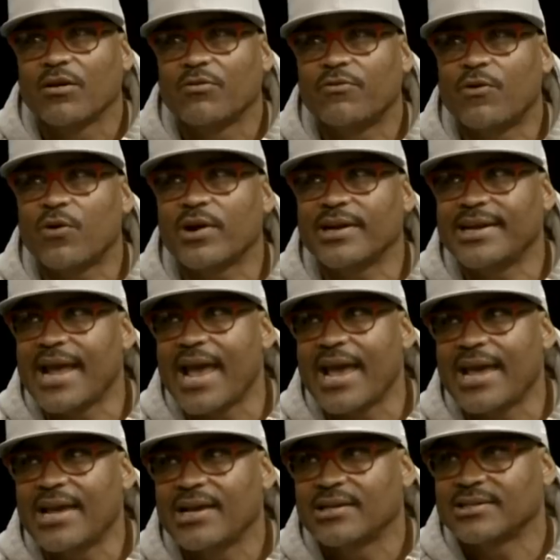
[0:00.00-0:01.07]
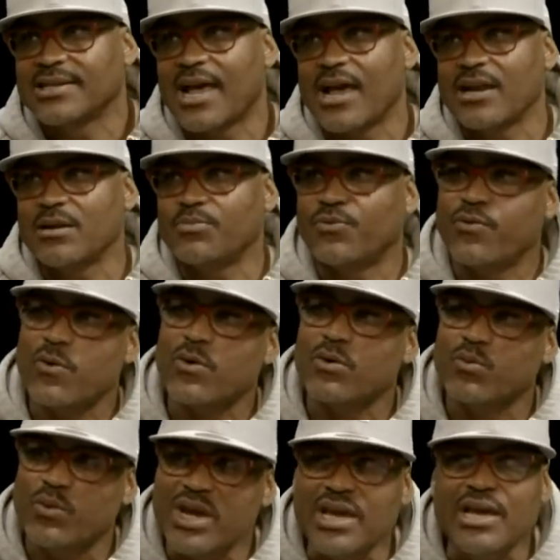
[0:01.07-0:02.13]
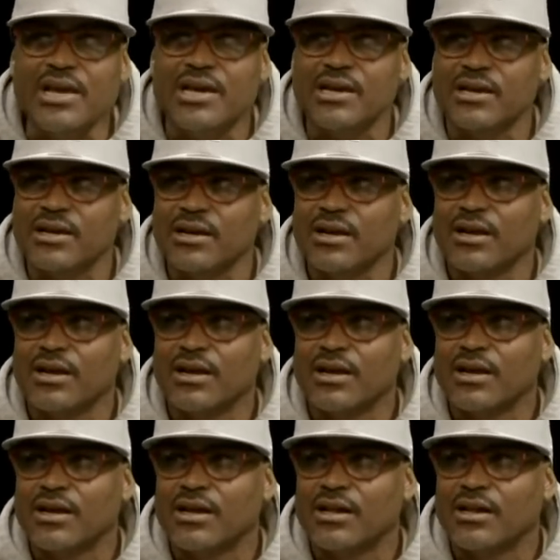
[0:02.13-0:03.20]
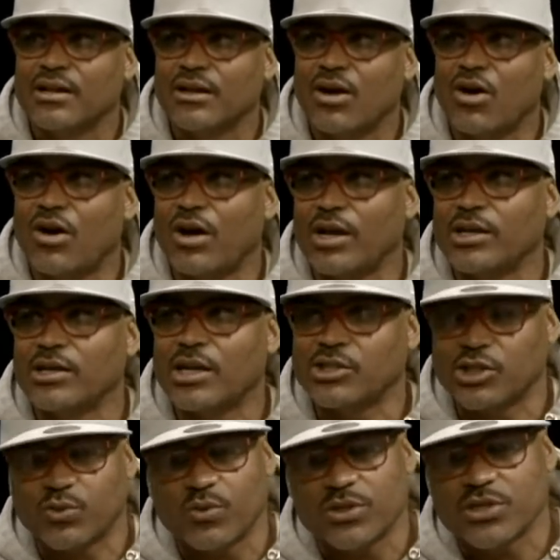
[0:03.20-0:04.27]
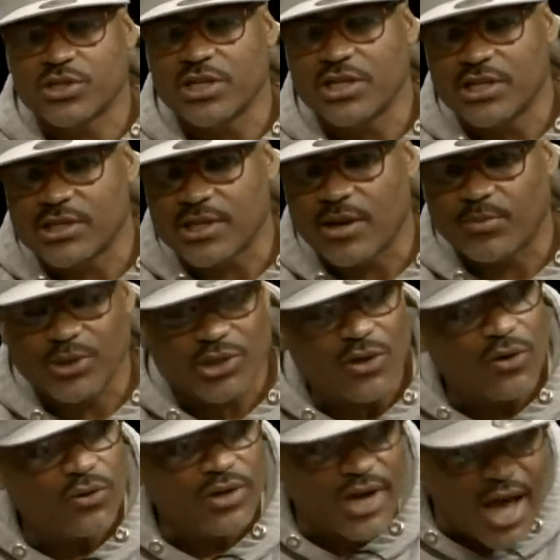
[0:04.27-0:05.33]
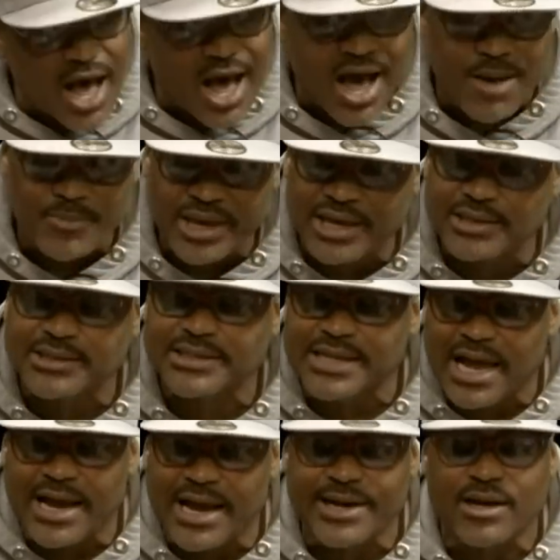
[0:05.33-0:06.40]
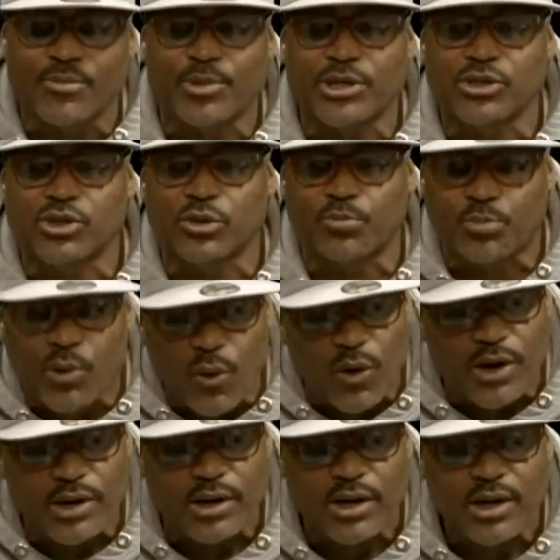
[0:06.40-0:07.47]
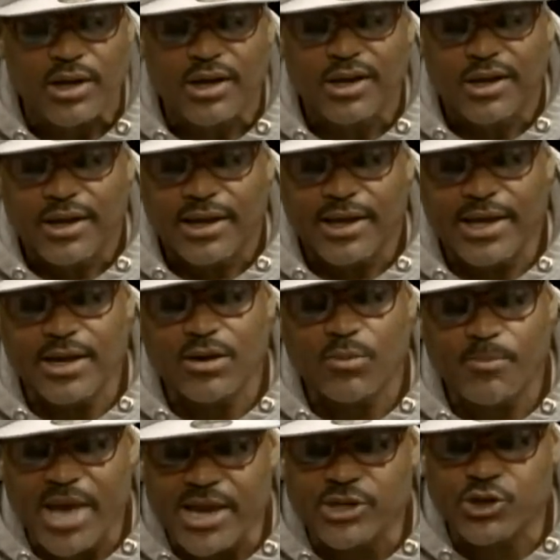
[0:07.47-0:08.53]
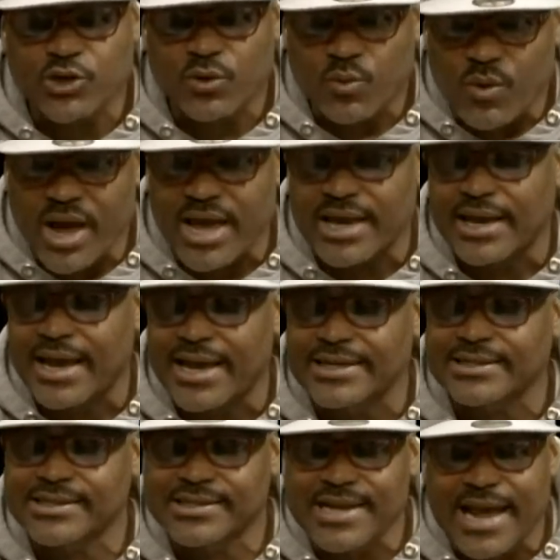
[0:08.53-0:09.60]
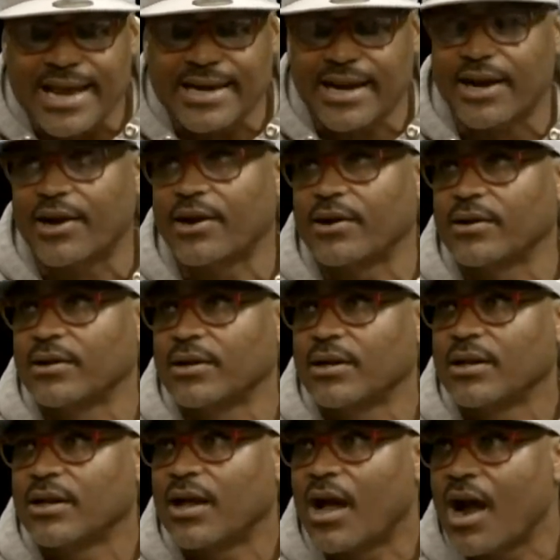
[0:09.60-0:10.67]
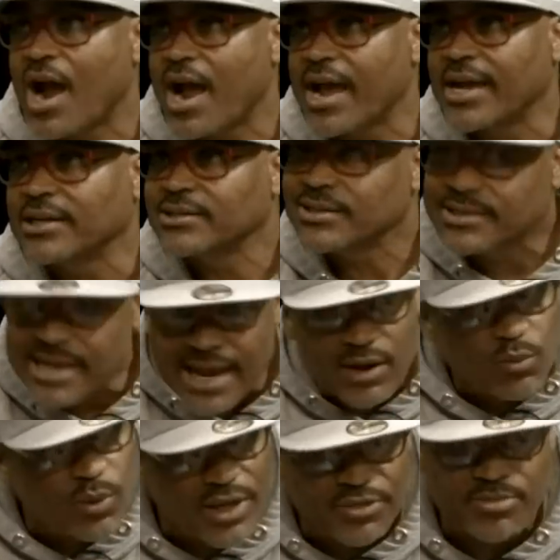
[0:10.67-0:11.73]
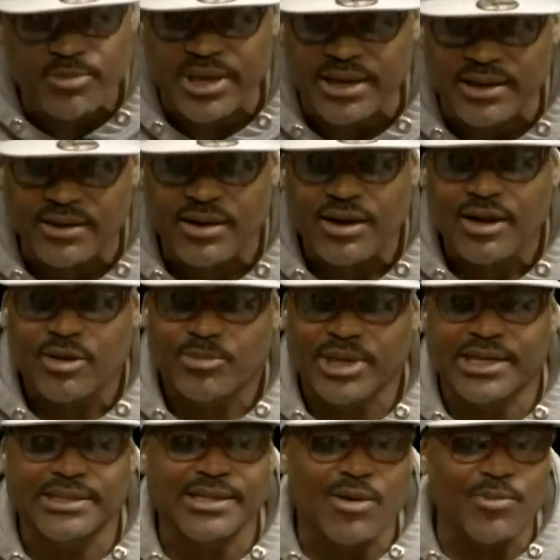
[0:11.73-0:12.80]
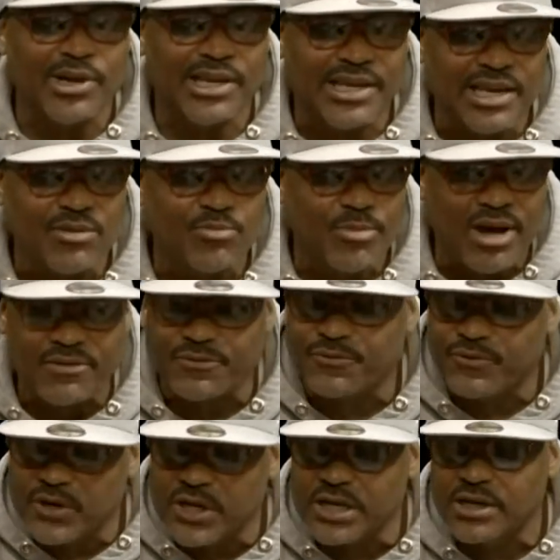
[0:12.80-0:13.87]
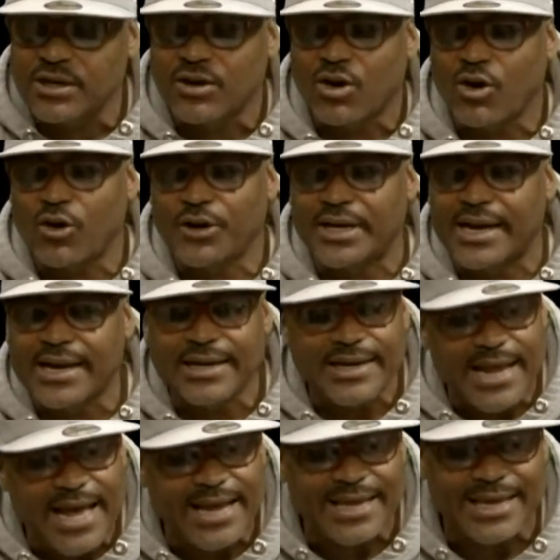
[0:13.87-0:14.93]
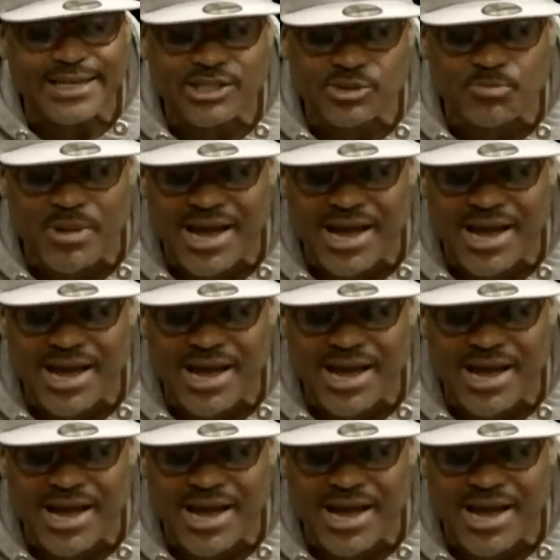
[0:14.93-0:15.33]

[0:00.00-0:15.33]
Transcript: for a day, sign up for a week. Oh, I just want to see this episode. Nah, man, sign up and support in a major way and stay there. All right? Stay with me, because I'm going to keep my foot on their neck. It's my